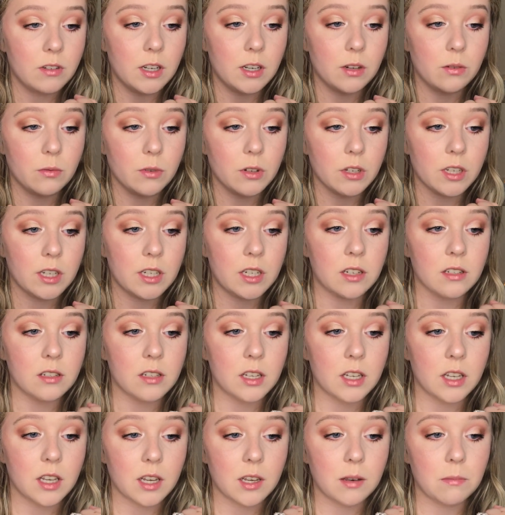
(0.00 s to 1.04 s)
It really
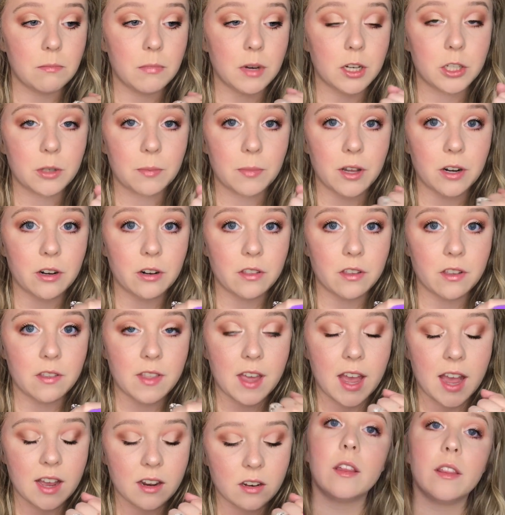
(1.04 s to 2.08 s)
doesn't get much better than
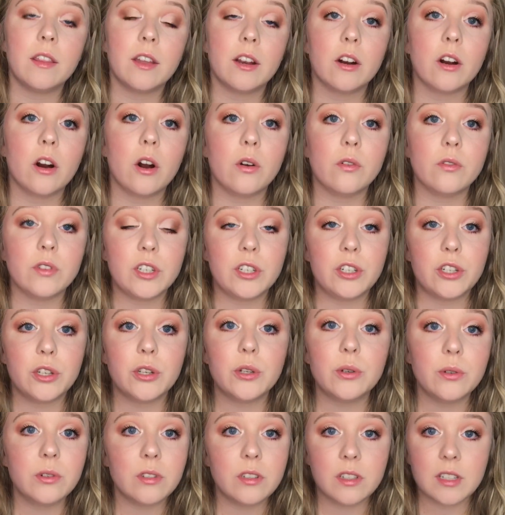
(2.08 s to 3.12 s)
that. There are only
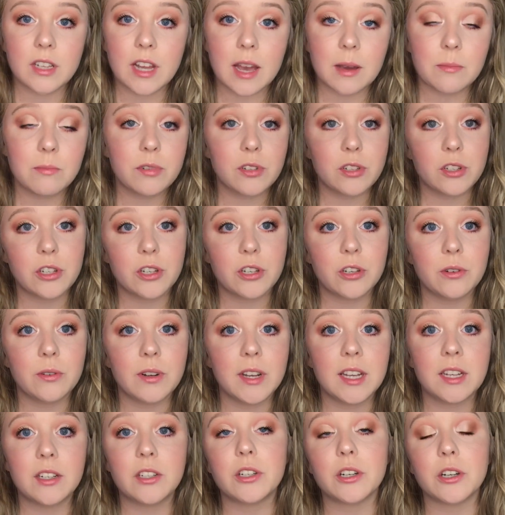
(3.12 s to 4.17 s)
2 steps to
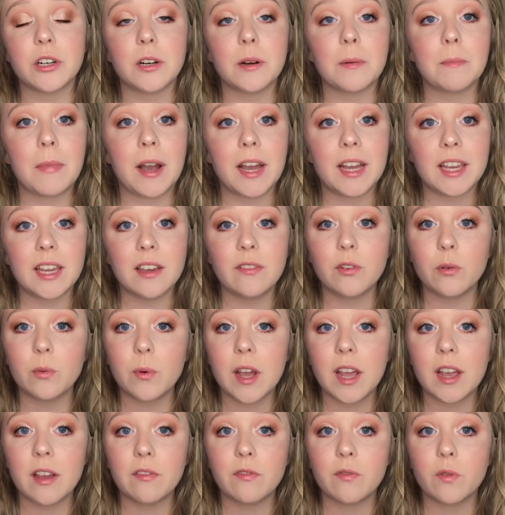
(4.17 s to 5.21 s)
enter my
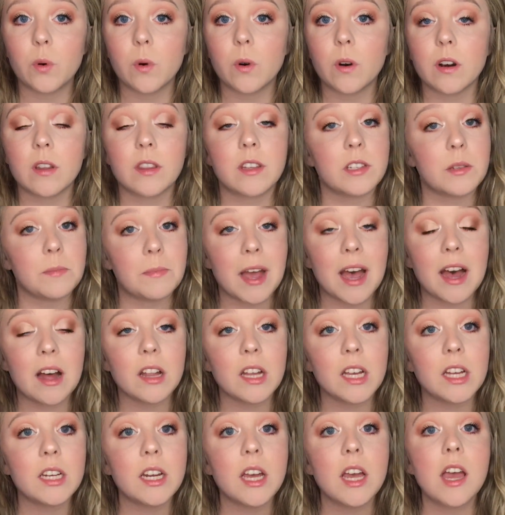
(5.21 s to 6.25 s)
giveaway for this
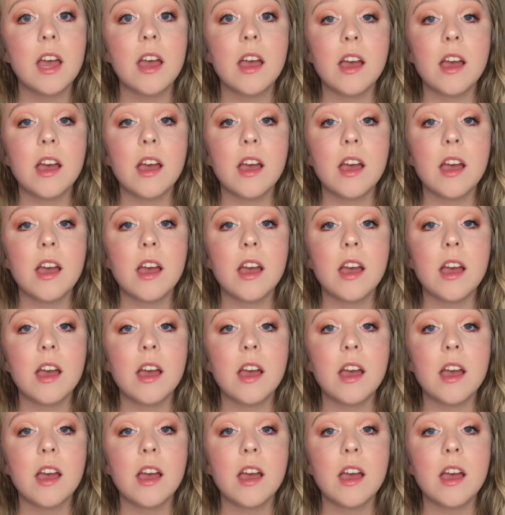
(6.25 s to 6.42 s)
palette.